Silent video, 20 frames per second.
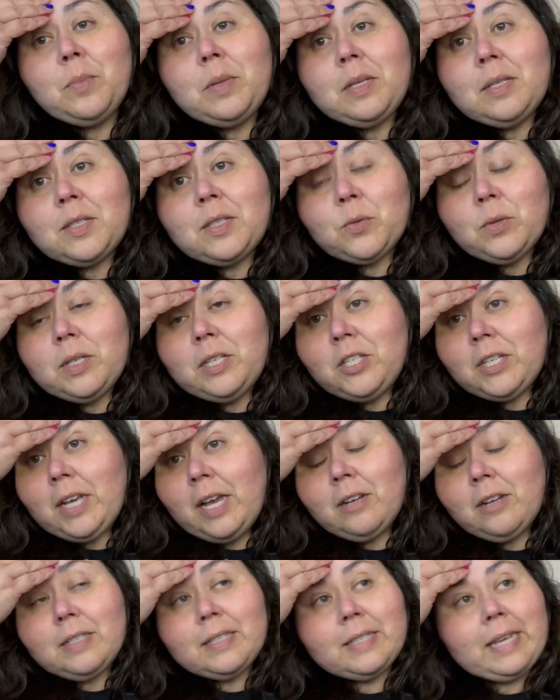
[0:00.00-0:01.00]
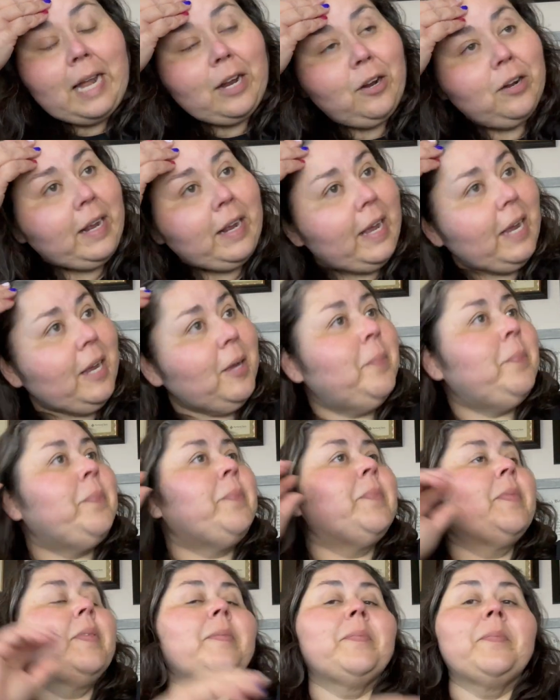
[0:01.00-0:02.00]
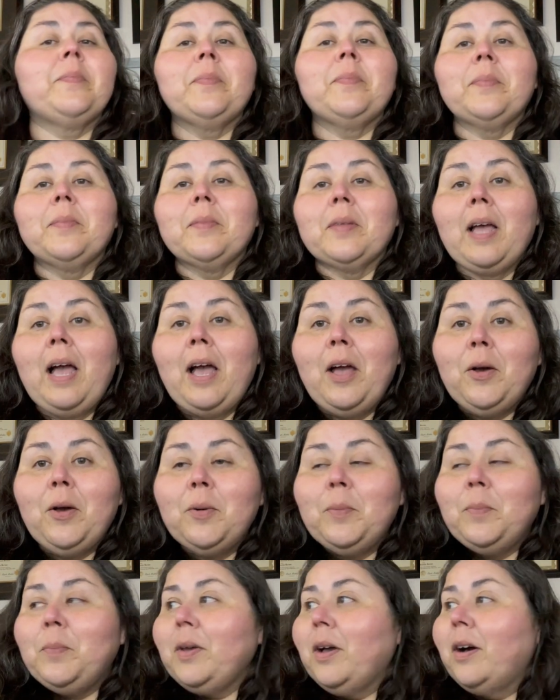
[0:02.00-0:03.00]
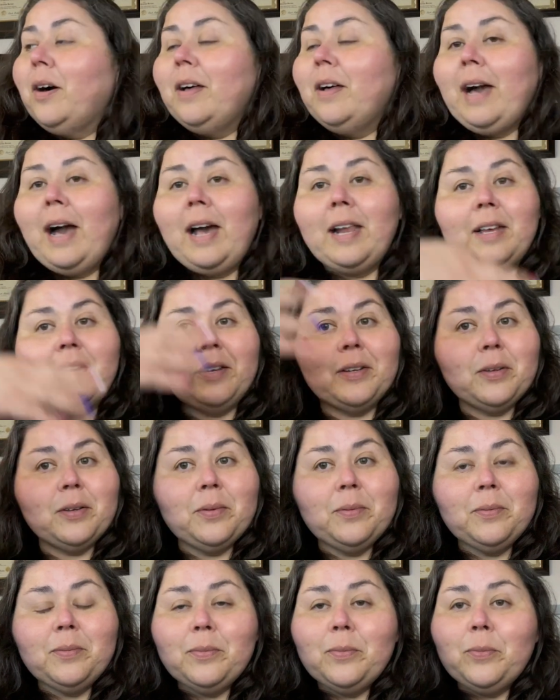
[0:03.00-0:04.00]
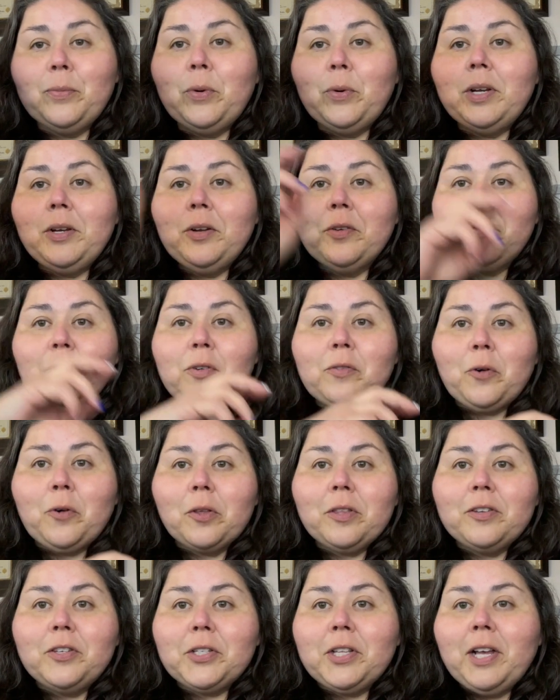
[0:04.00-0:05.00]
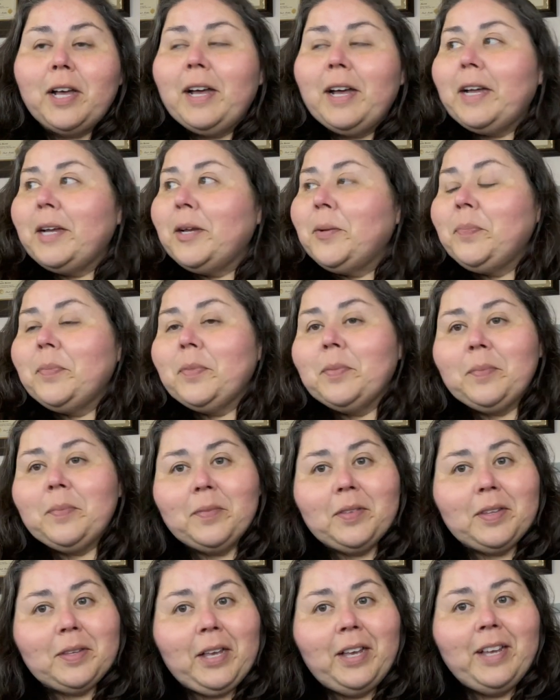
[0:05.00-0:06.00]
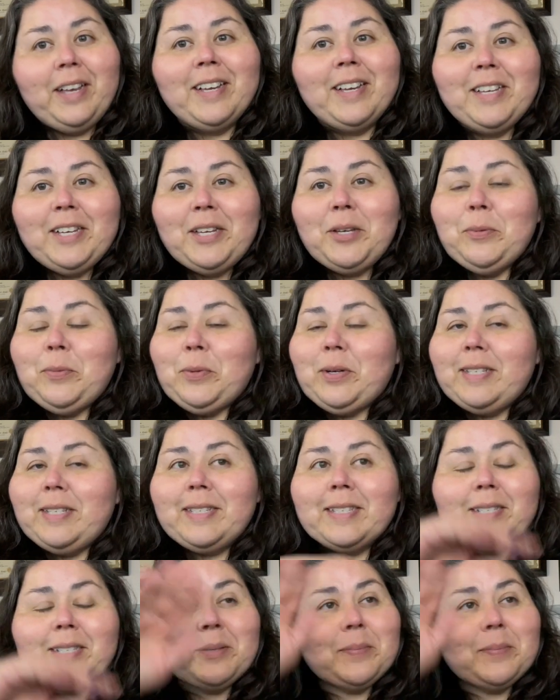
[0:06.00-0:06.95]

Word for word: Switch Out Saturday. I hope y'all had a wonderful 4th of July. It was